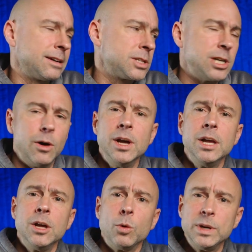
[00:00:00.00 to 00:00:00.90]
So
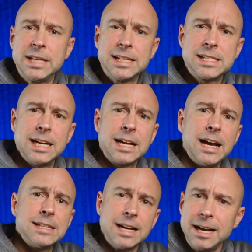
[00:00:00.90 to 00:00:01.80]
with that said,
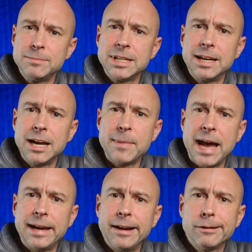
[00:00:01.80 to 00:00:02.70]
guys, I'm done. I'm
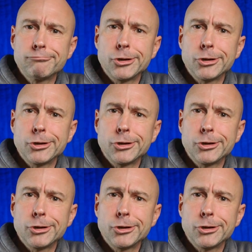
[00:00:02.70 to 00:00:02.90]
out of here.